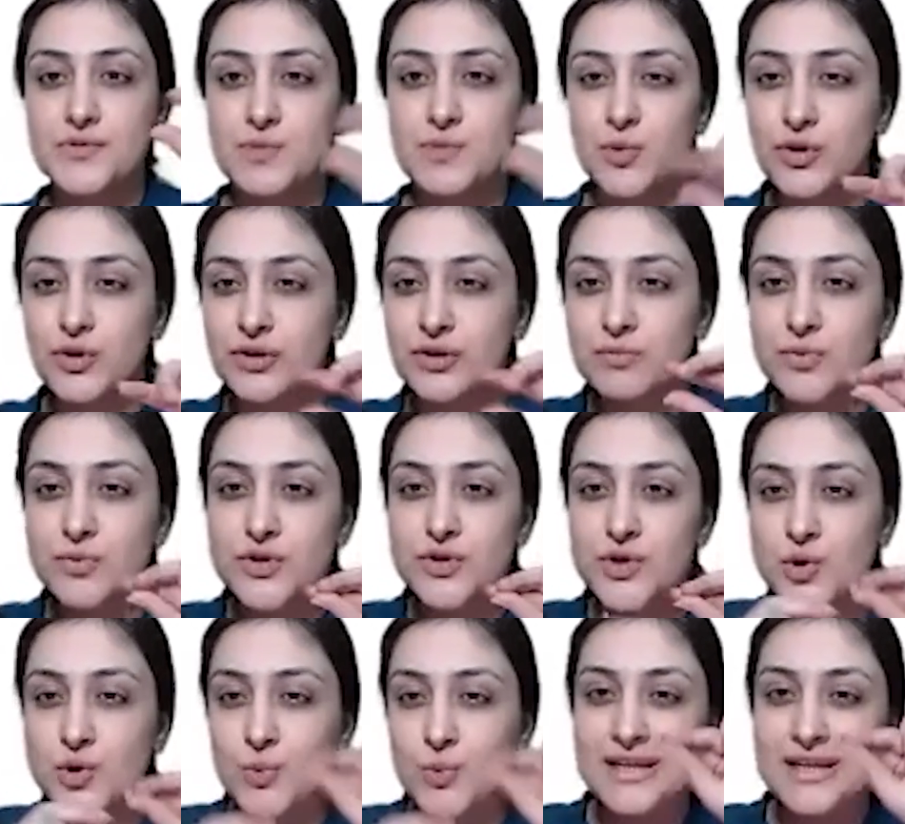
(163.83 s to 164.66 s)
more and more
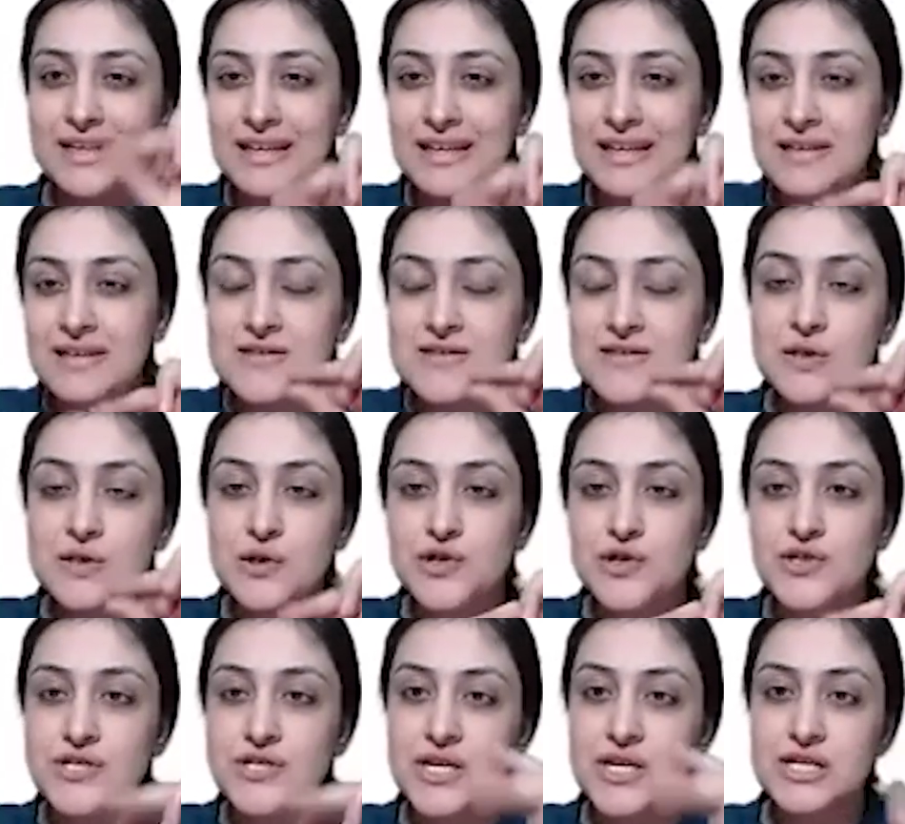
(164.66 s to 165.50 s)
tweakings in
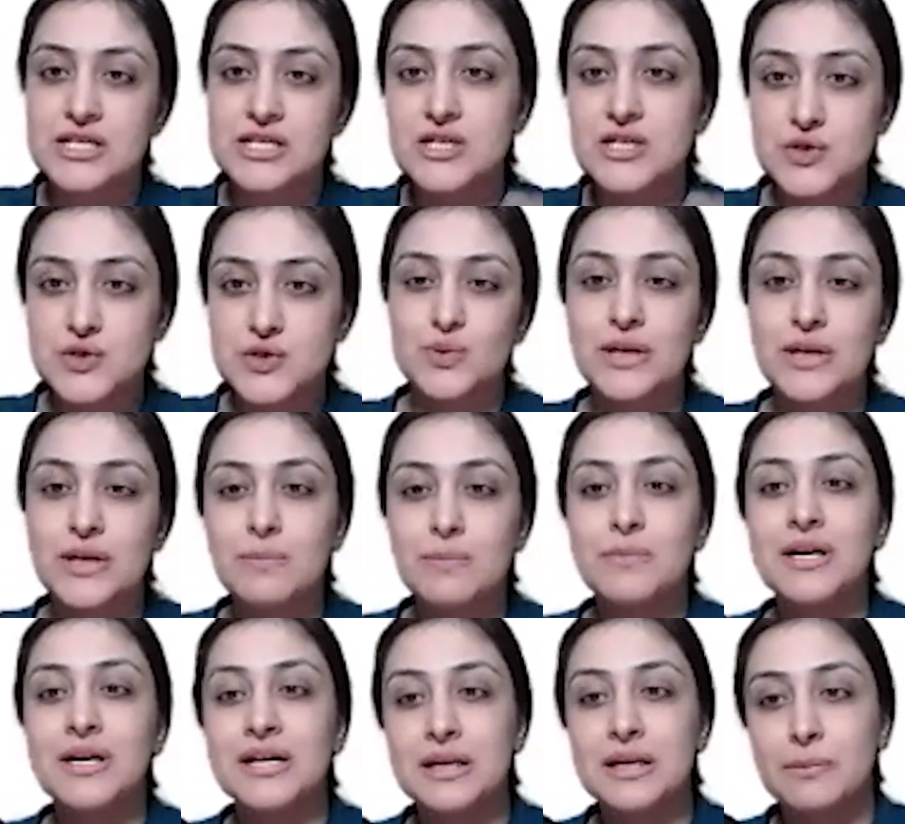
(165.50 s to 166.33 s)
your settings, you
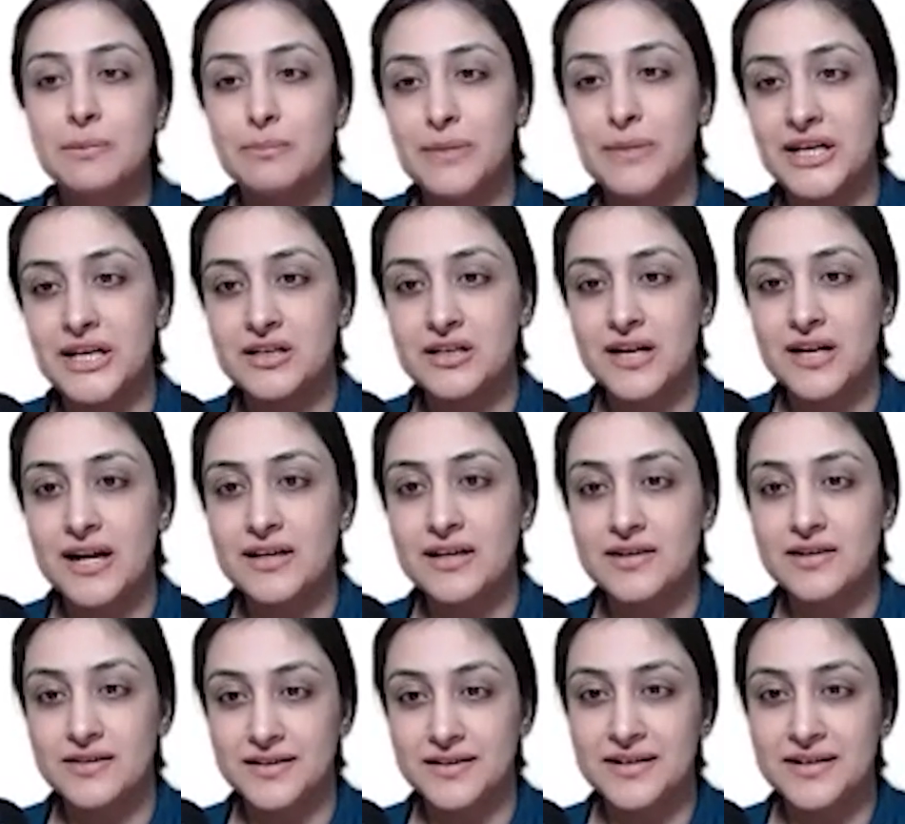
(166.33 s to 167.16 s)
keep getting better
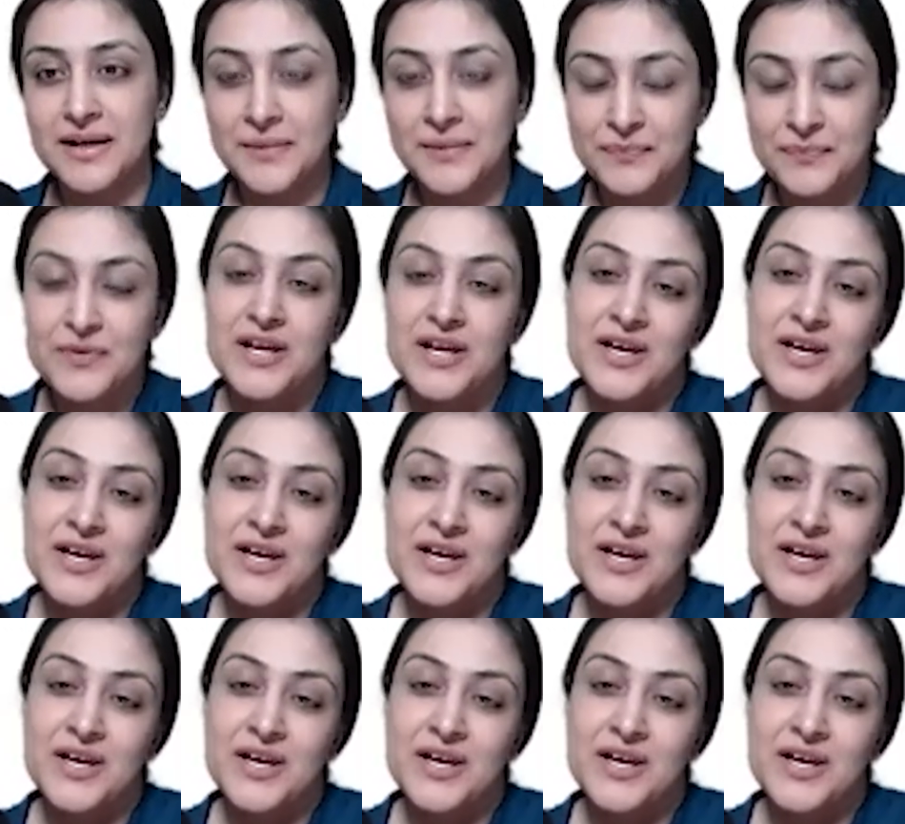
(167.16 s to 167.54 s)
at it. Yeah.